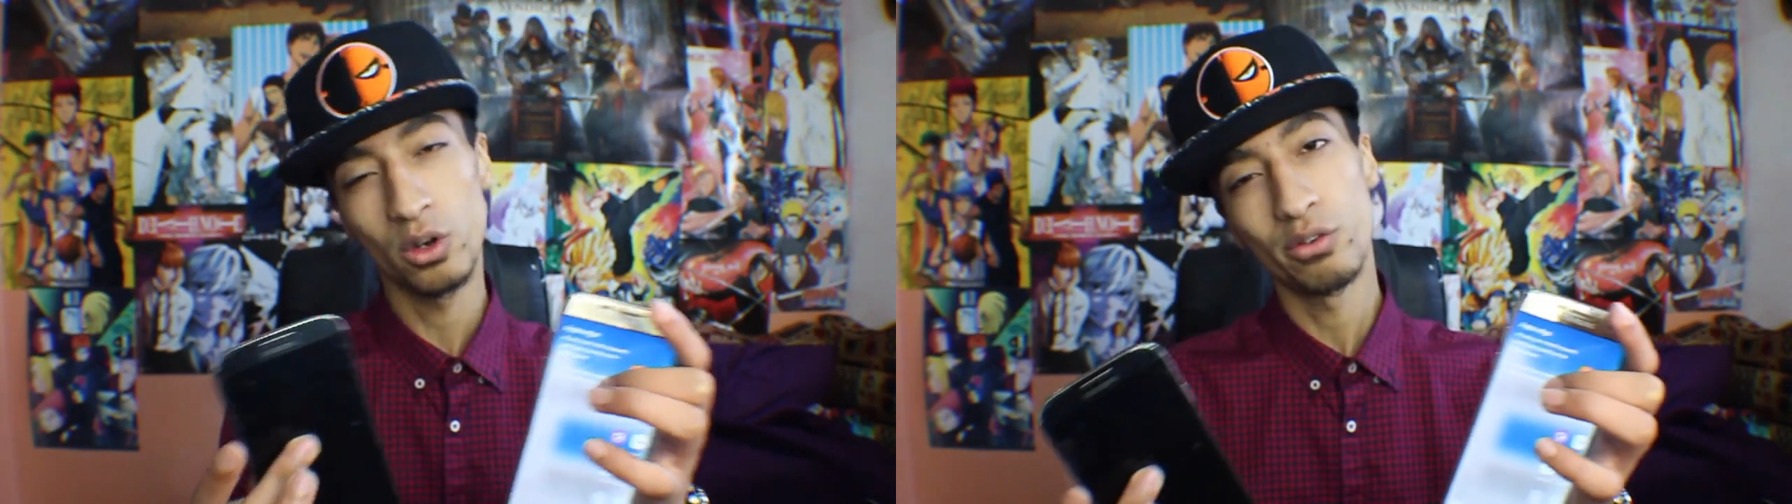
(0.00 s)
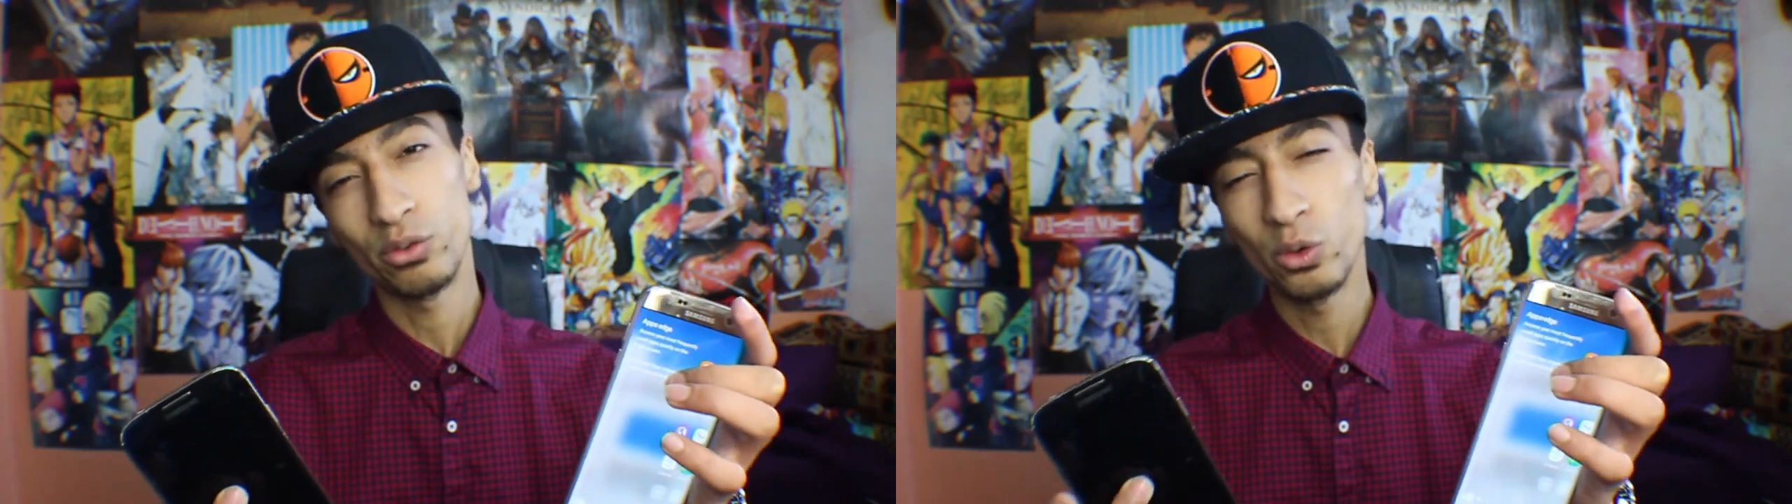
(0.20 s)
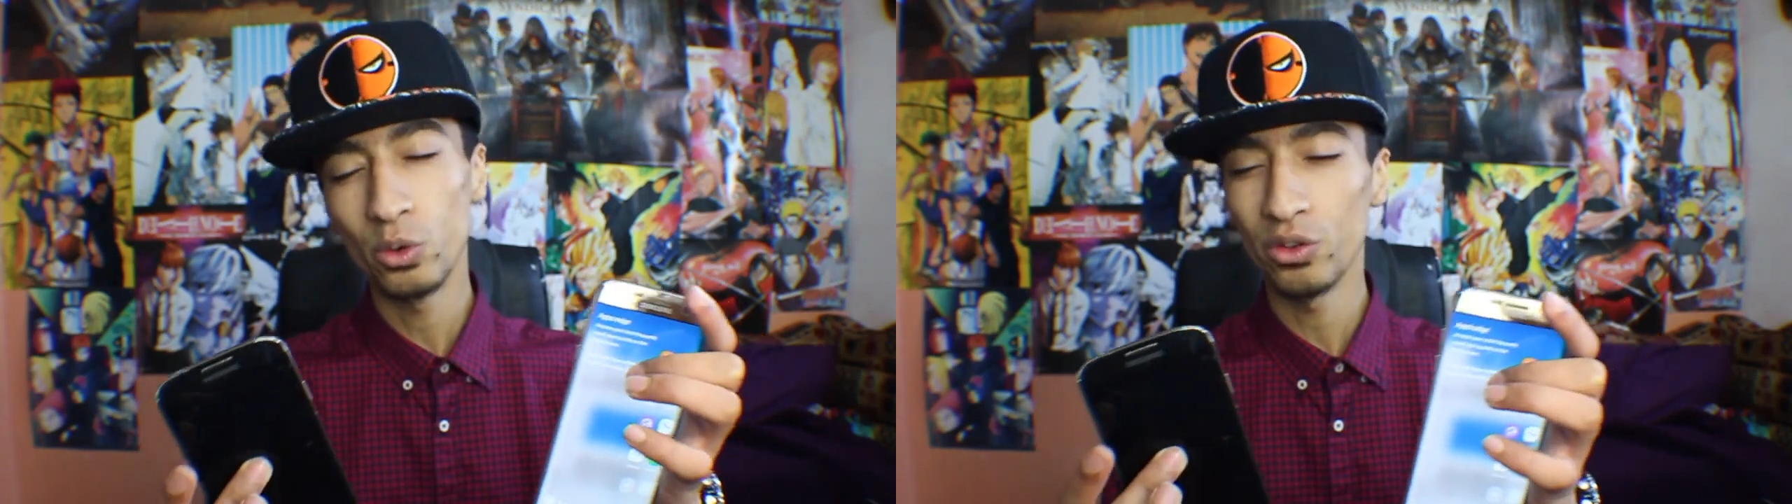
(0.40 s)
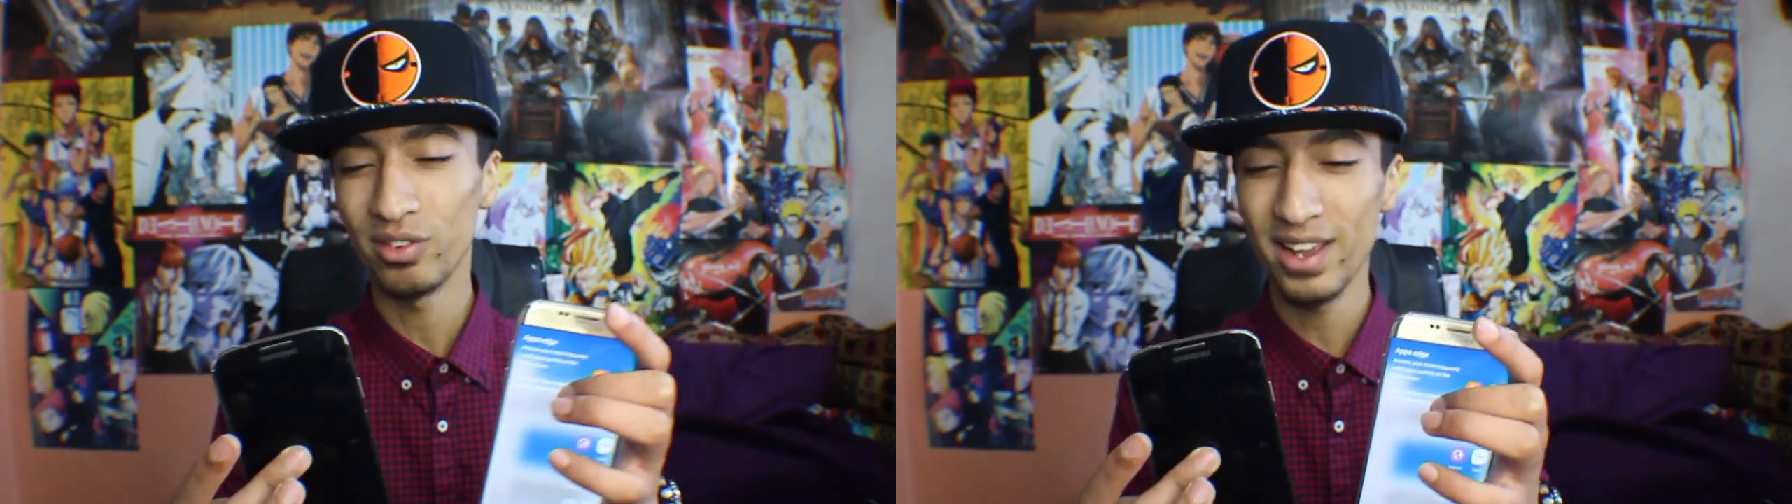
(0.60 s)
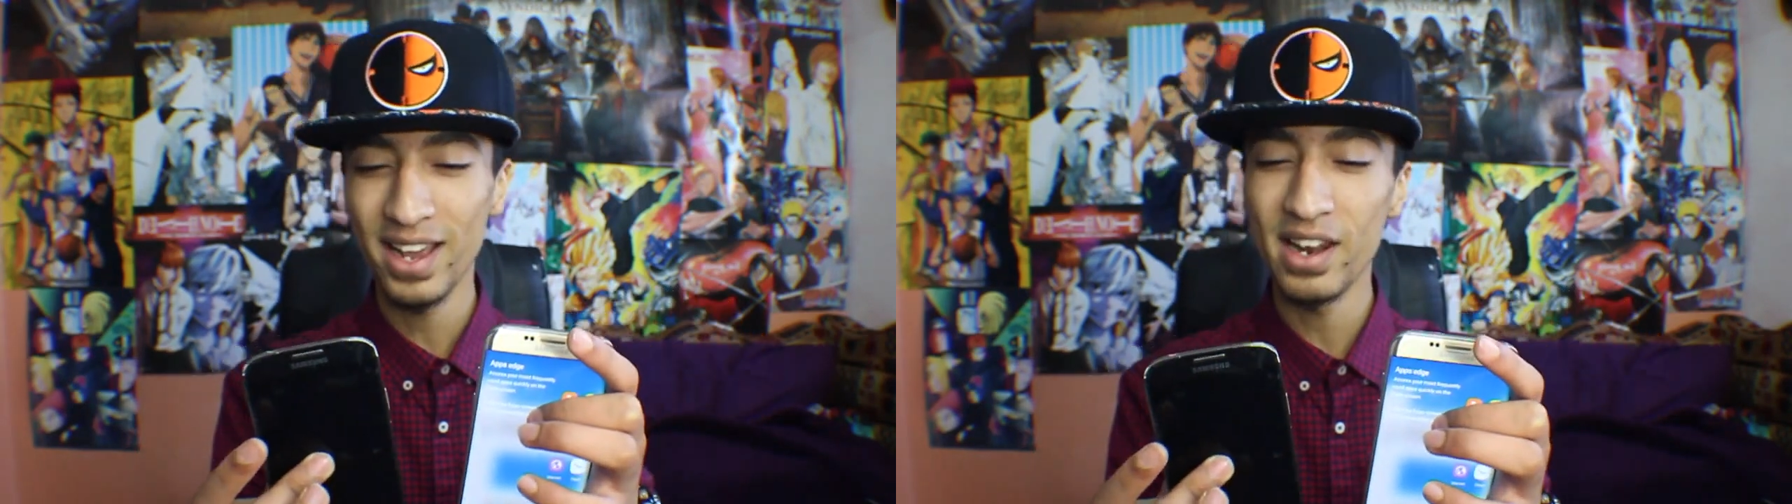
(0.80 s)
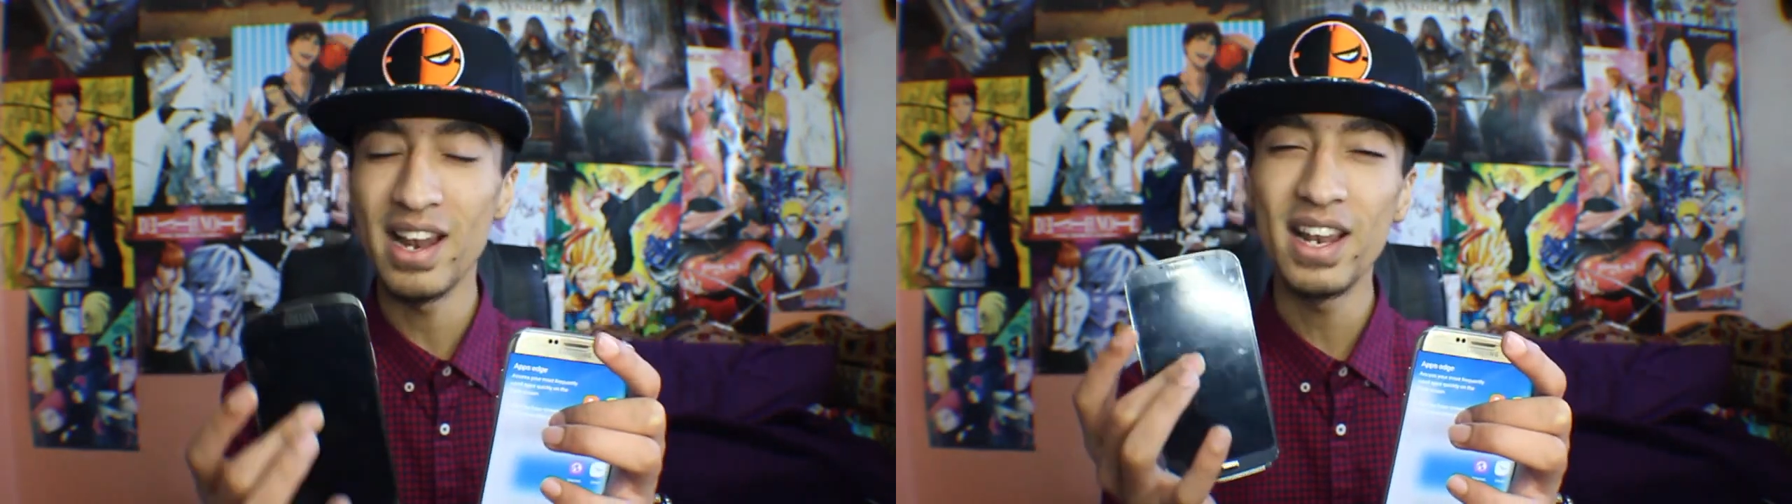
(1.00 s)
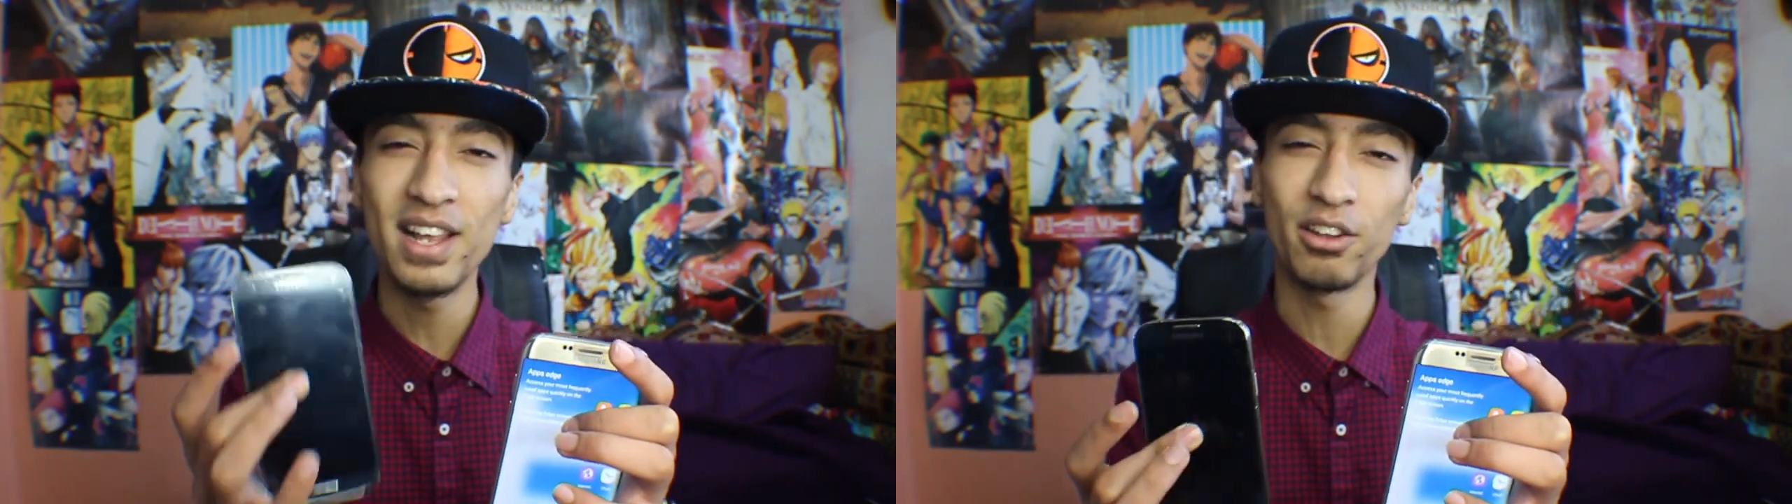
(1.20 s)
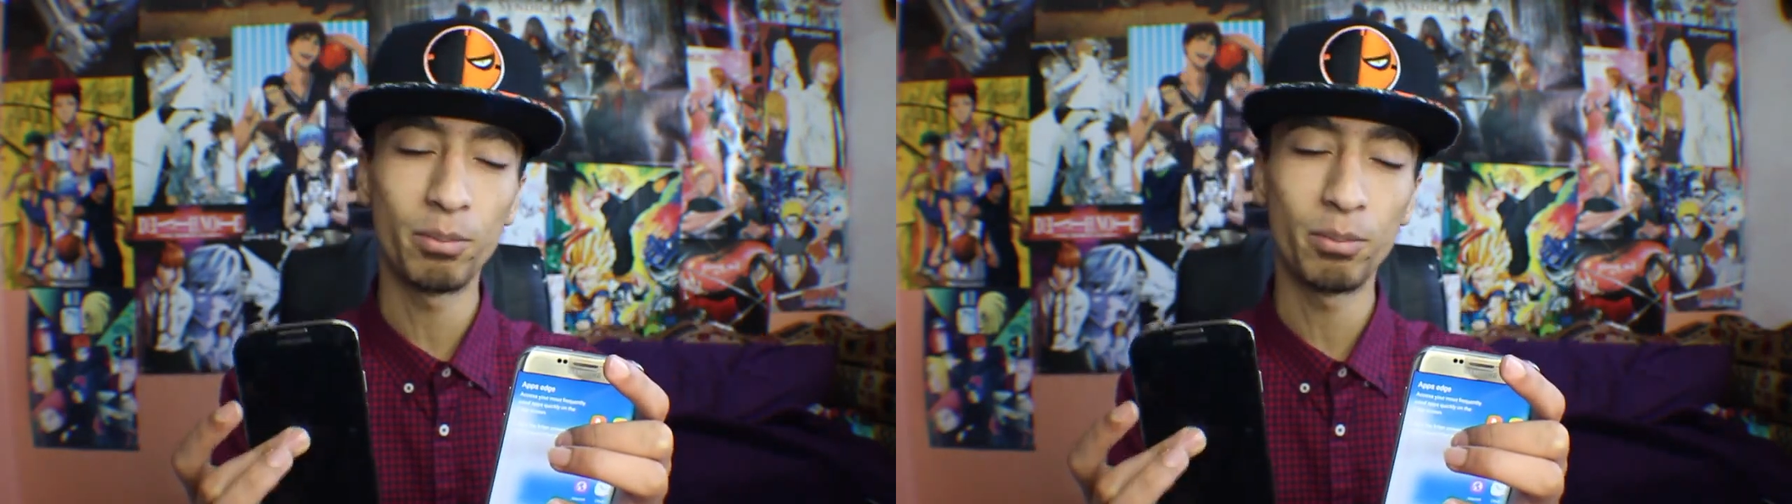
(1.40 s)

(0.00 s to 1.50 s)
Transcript: of course, and less